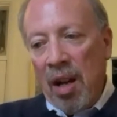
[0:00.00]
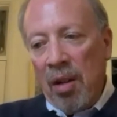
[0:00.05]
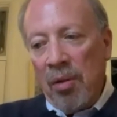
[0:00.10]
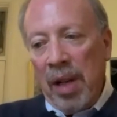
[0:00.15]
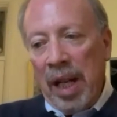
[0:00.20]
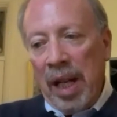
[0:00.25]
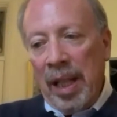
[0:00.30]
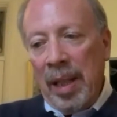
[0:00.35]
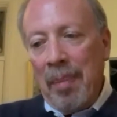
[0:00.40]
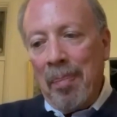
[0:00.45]

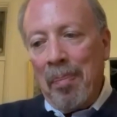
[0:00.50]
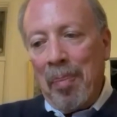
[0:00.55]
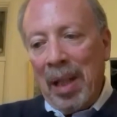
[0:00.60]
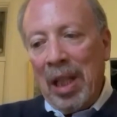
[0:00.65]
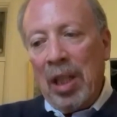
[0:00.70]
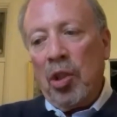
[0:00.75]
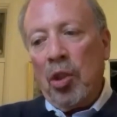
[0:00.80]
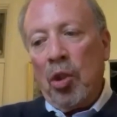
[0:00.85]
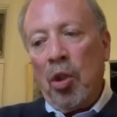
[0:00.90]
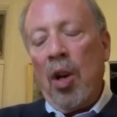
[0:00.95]
really
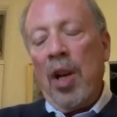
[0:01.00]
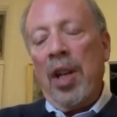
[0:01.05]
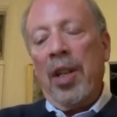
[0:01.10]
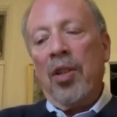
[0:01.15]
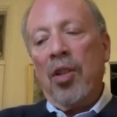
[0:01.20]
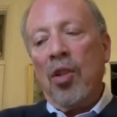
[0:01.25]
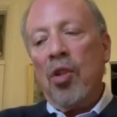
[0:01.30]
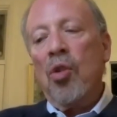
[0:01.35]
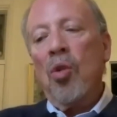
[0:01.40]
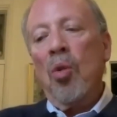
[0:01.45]
big
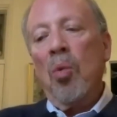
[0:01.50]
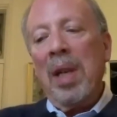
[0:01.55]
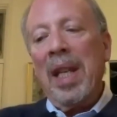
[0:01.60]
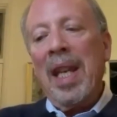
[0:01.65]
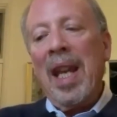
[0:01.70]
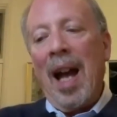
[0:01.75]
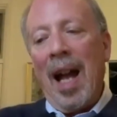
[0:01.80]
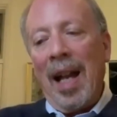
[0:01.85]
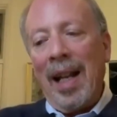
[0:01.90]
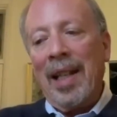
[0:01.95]
choice. Do we
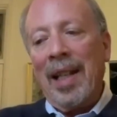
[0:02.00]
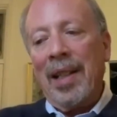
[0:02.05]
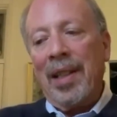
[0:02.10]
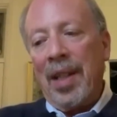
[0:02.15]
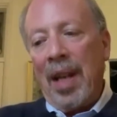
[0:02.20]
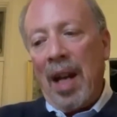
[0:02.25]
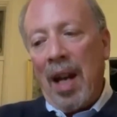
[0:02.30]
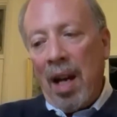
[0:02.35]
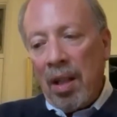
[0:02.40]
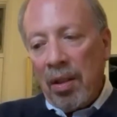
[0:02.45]
hunker
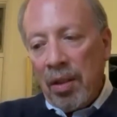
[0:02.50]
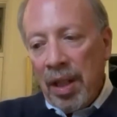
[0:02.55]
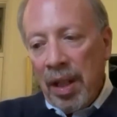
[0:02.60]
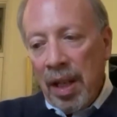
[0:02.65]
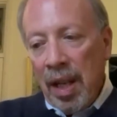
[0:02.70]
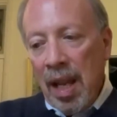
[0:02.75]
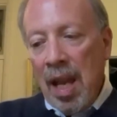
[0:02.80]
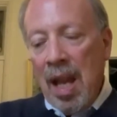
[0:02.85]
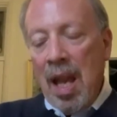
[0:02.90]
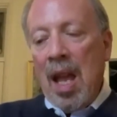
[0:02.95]
down?
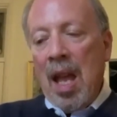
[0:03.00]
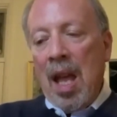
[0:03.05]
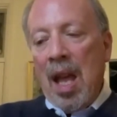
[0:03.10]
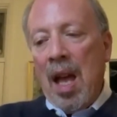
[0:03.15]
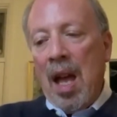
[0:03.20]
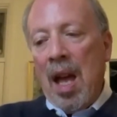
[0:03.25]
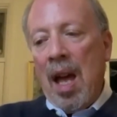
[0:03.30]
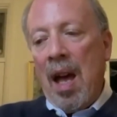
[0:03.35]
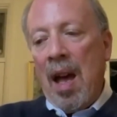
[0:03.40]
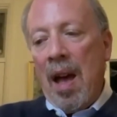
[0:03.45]

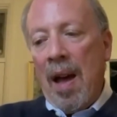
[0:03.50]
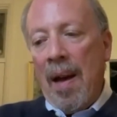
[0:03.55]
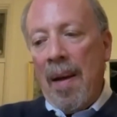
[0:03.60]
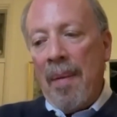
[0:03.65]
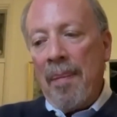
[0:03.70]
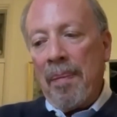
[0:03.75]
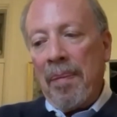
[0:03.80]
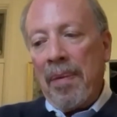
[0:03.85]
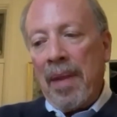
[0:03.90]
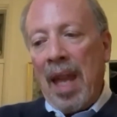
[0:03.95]

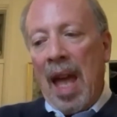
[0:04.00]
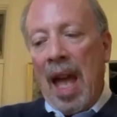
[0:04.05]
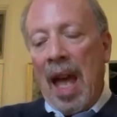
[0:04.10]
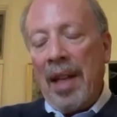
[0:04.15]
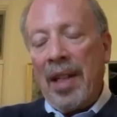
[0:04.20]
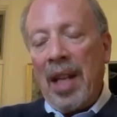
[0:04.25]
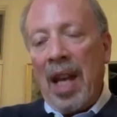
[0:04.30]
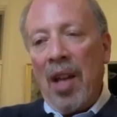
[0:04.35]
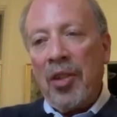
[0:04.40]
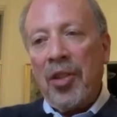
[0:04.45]

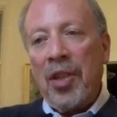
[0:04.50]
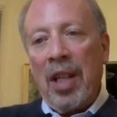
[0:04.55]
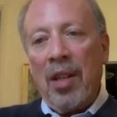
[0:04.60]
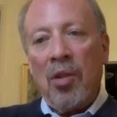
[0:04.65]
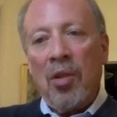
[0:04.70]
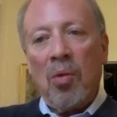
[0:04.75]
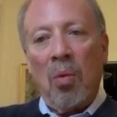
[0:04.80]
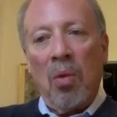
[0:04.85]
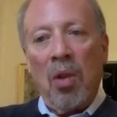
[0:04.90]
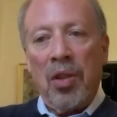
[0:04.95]
And our
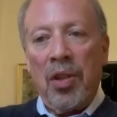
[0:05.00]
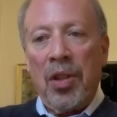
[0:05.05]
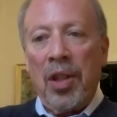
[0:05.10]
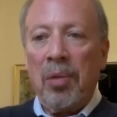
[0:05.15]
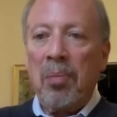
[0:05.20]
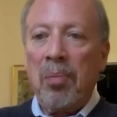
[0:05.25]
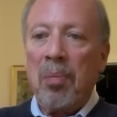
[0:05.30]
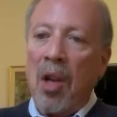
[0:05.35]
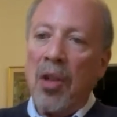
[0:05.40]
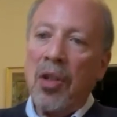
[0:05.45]
sense was
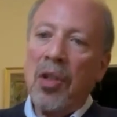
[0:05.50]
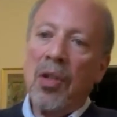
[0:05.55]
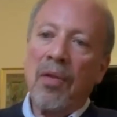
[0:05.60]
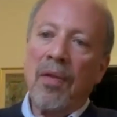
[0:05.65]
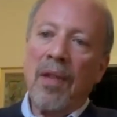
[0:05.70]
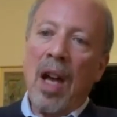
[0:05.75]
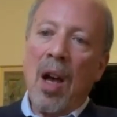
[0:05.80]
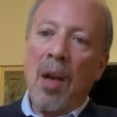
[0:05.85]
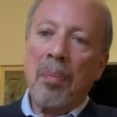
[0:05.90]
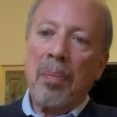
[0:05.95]
that most of
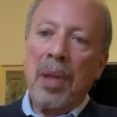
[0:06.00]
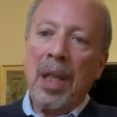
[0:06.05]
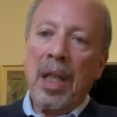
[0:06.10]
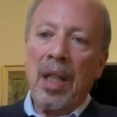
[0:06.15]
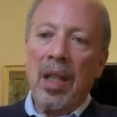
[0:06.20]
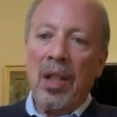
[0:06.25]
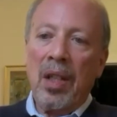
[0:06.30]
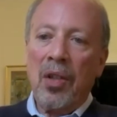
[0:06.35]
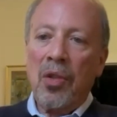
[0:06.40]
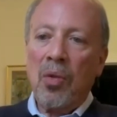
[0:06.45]
our
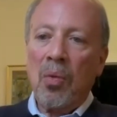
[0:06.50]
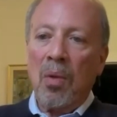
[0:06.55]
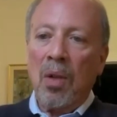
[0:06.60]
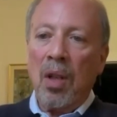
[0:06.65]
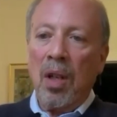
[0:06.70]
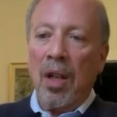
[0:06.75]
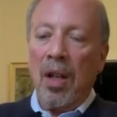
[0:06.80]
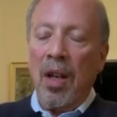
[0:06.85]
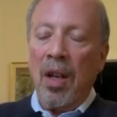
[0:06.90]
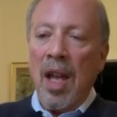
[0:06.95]
peers
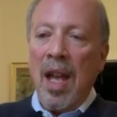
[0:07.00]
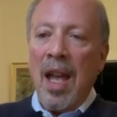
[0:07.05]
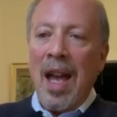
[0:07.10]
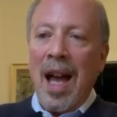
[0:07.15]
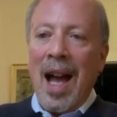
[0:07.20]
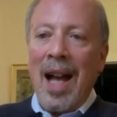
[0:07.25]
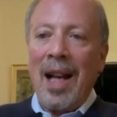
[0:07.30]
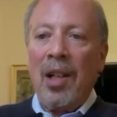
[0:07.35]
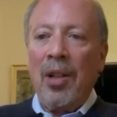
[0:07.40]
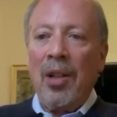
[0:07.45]
were
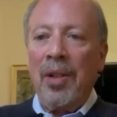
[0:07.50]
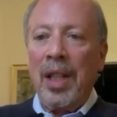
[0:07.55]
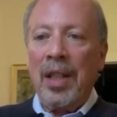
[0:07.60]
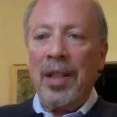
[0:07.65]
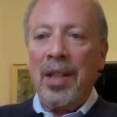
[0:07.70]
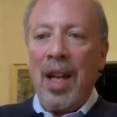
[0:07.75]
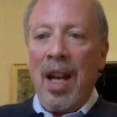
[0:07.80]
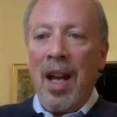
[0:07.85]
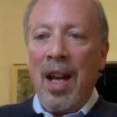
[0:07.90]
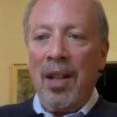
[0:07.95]
hunkering
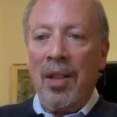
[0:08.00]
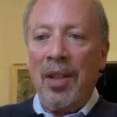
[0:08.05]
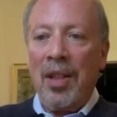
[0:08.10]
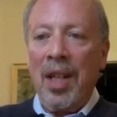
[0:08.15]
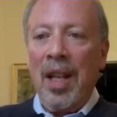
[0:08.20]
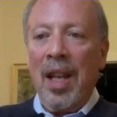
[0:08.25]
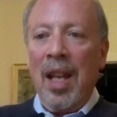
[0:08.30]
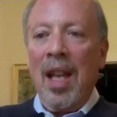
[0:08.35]
down